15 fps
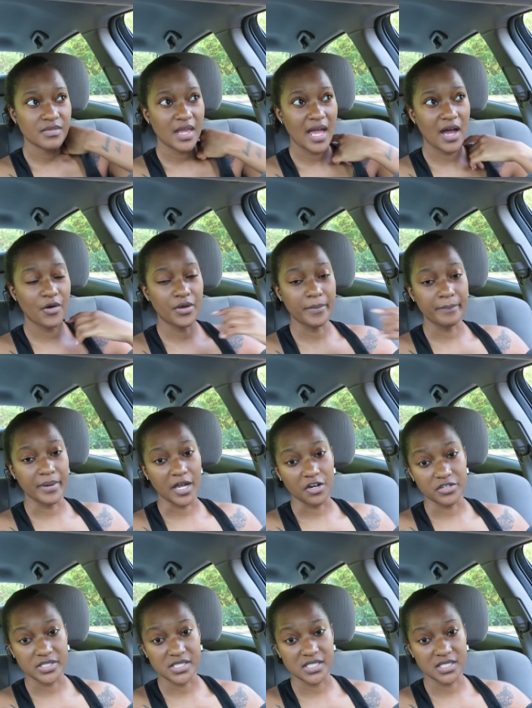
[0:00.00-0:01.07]
how
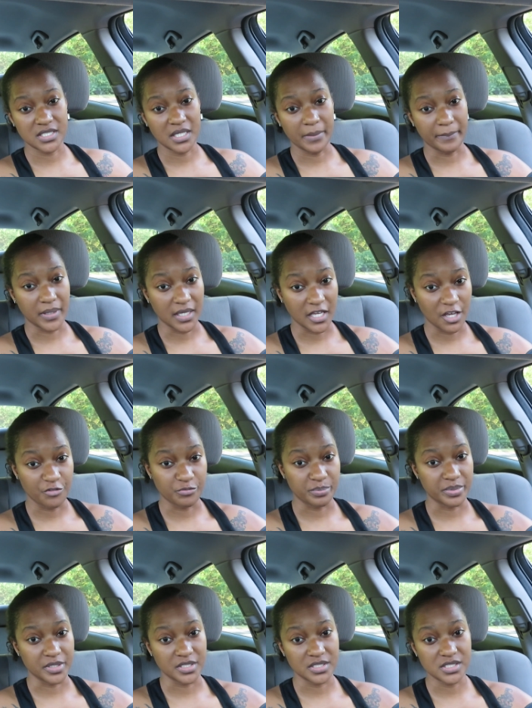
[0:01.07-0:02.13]
embarrassing it may have
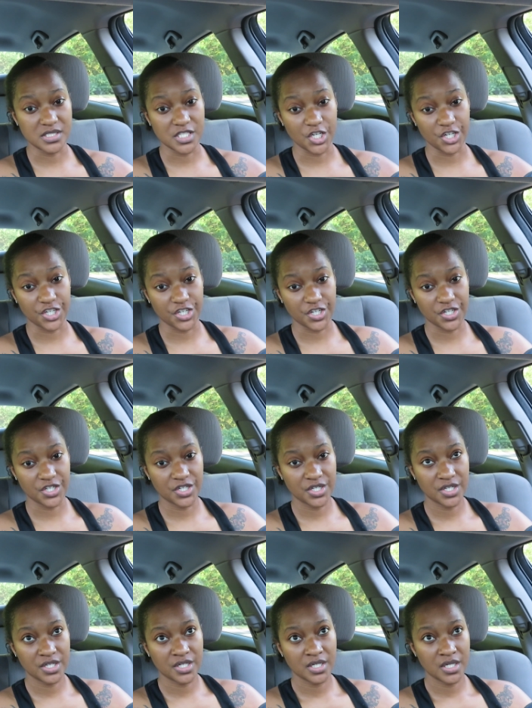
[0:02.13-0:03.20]
been to her,
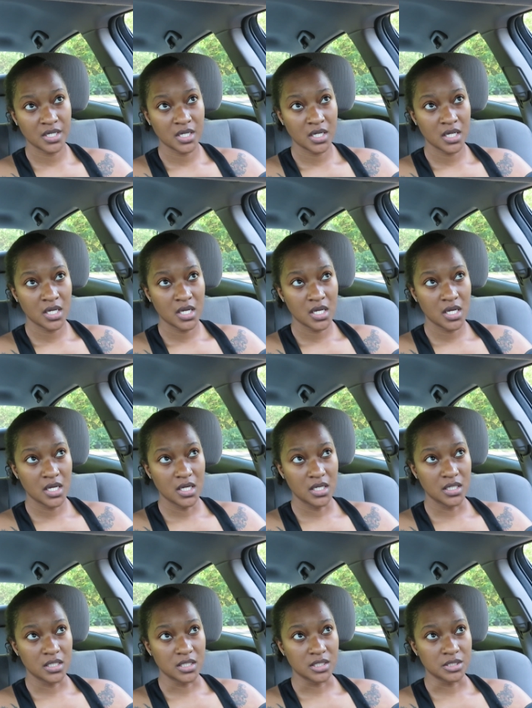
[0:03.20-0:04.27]

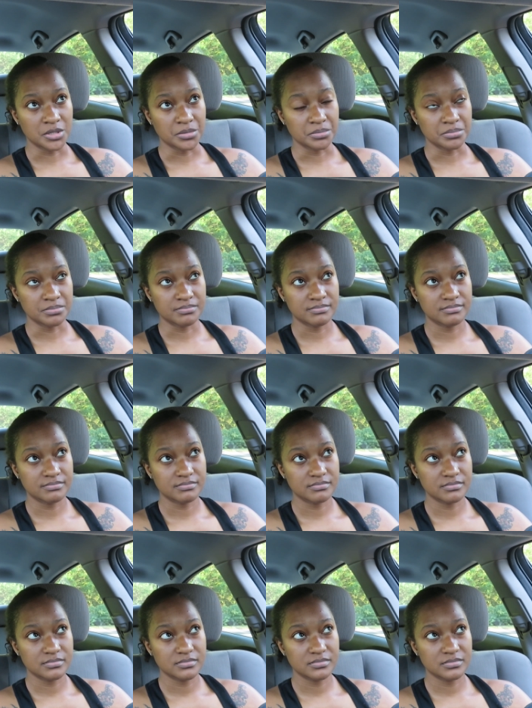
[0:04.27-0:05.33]

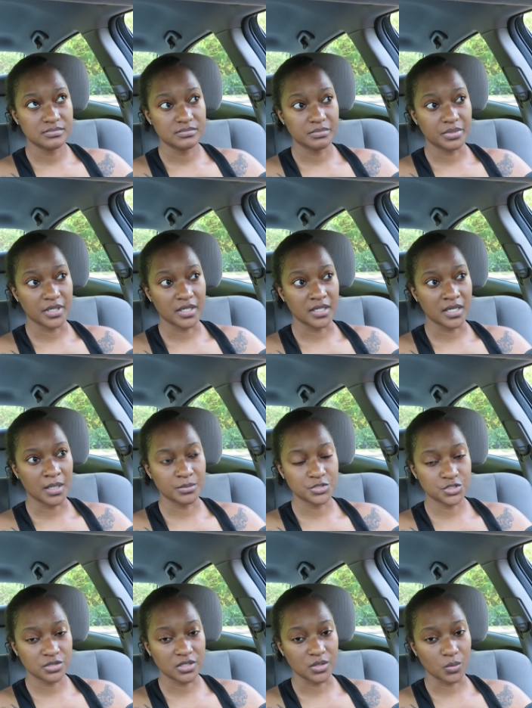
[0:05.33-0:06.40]
but I'm
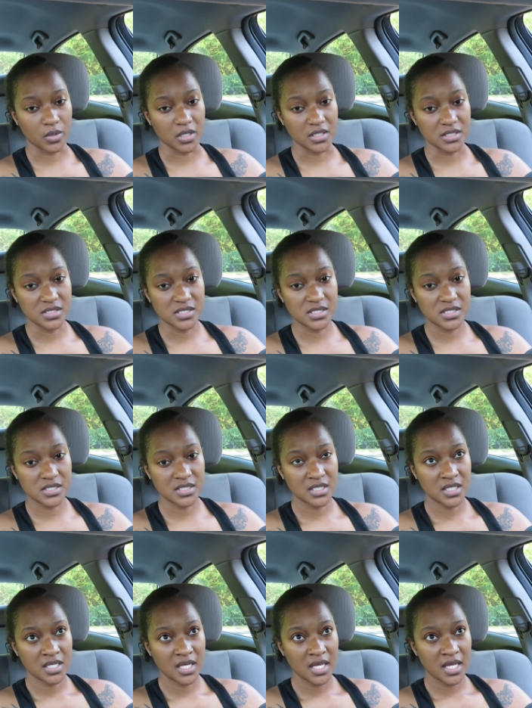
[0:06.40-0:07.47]
sure it was.
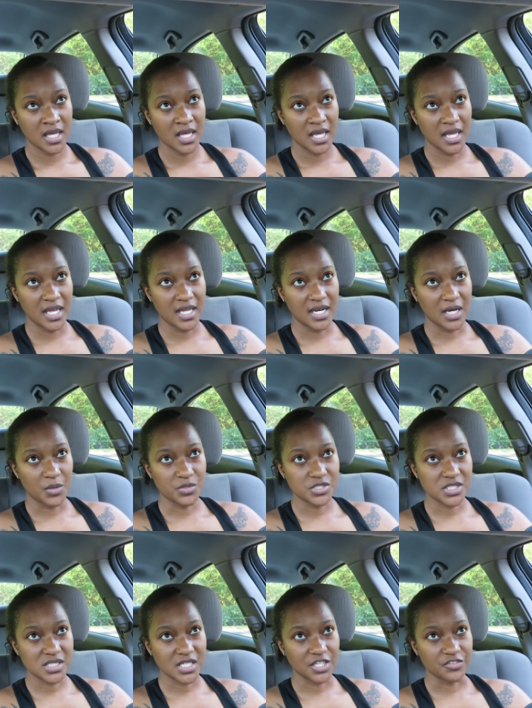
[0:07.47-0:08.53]
And I was
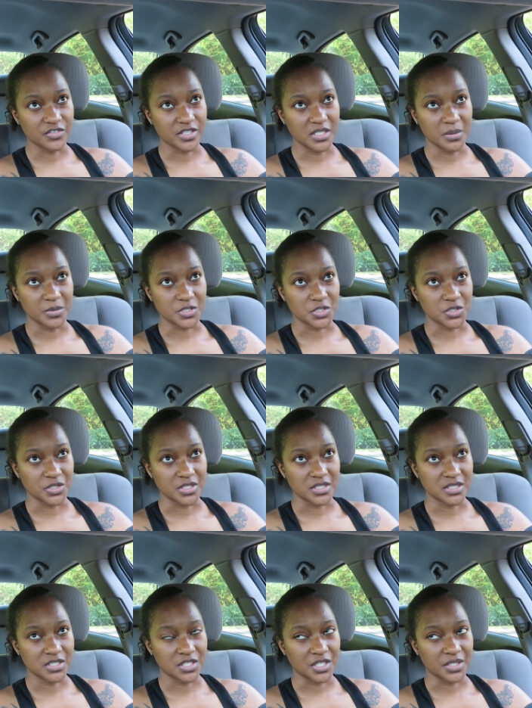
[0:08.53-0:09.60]
just like really immature,
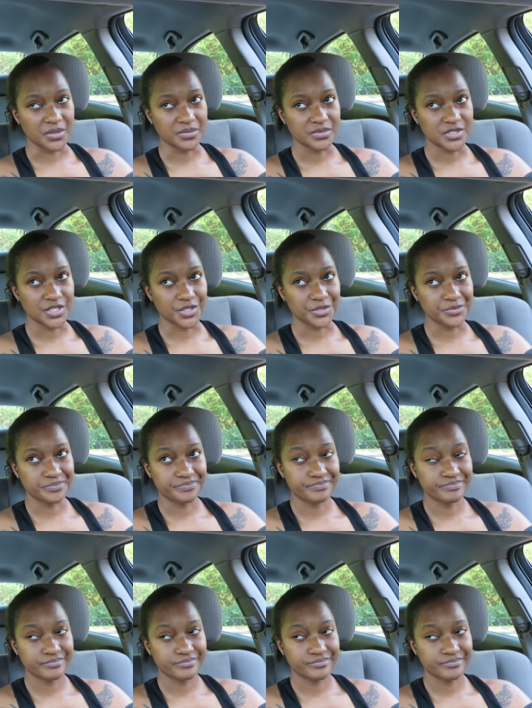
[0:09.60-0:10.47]
you know, so